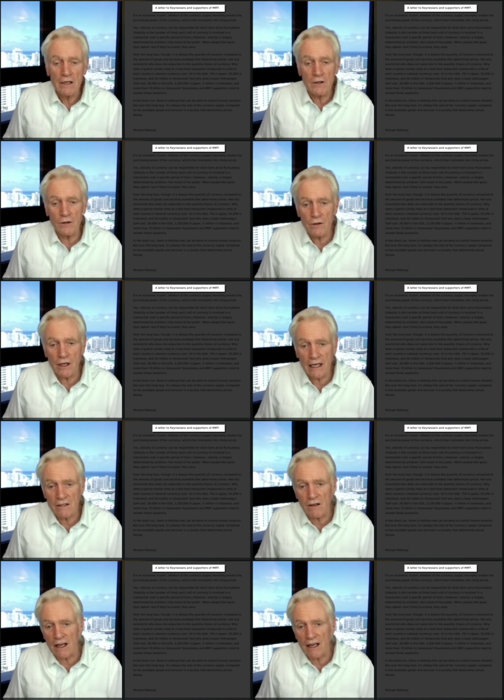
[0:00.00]
do
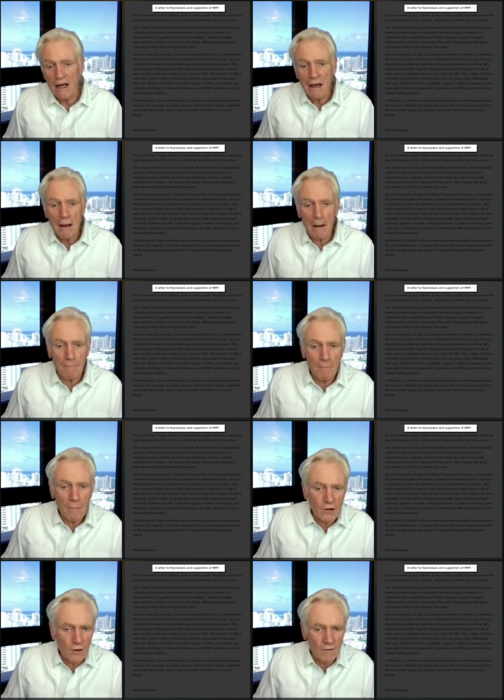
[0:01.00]
things like a
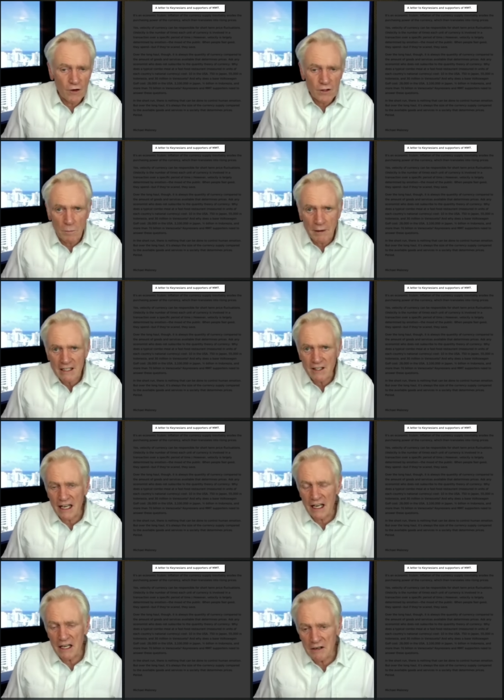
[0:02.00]
universal
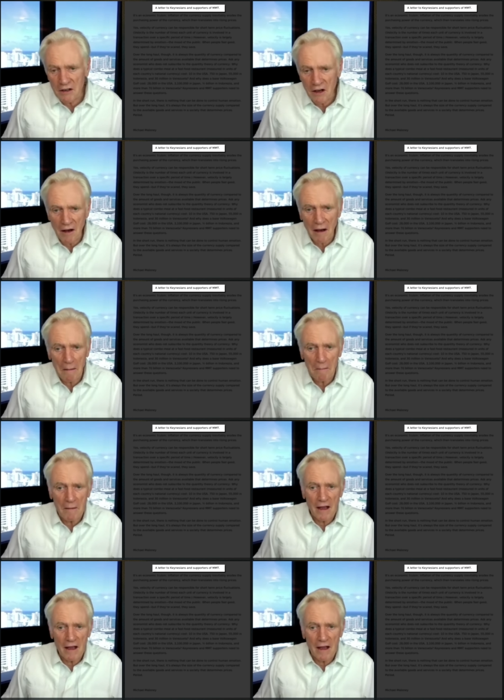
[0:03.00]
basic income